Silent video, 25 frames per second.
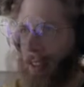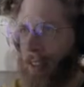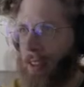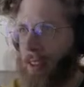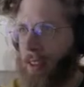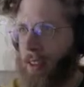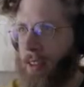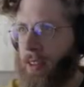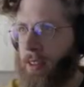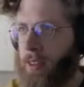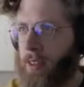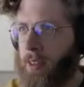
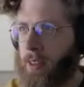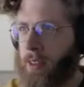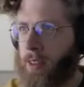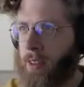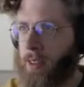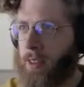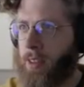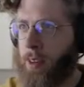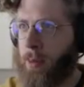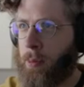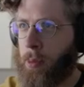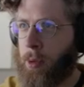This is a
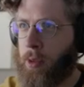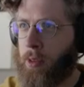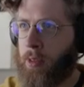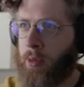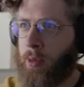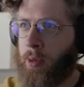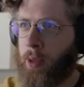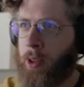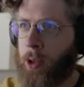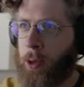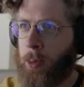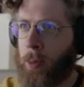simple
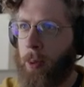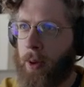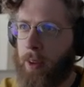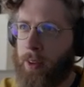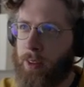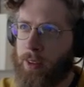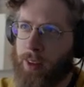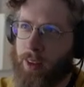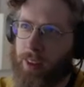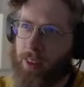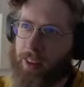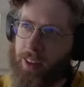switch
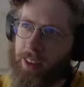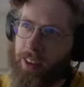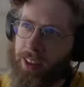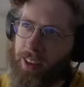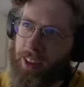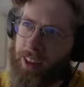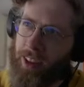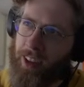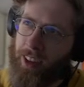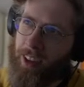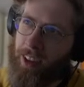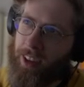puzzle.
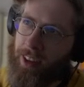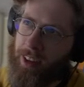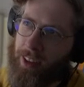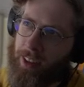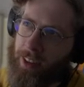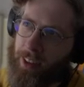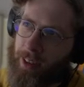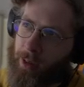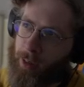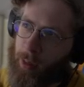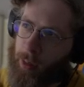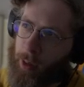
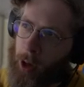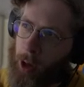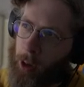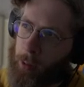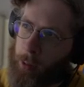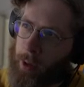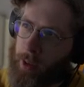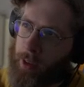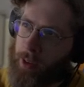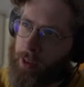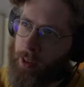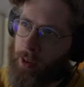This one
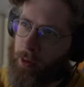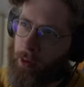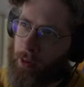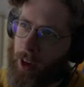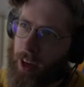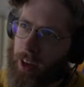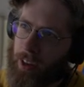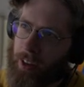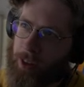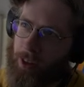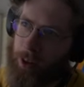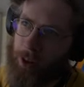opens the
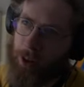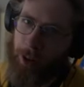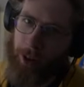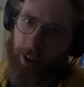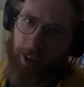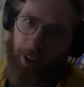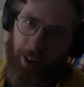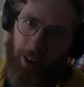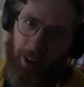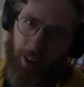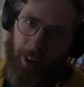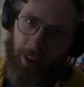right
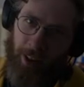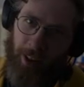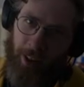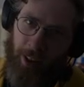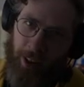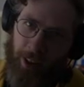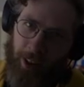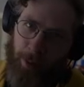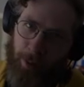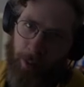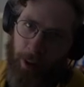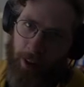door,
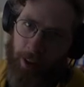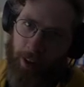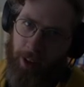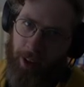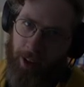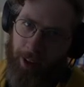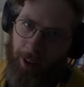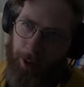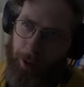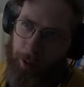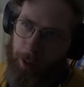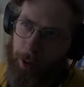but the
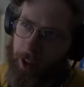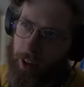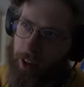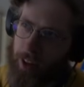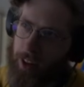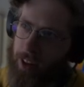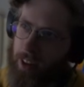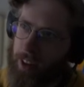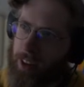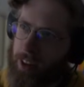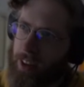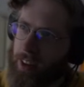other
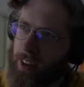one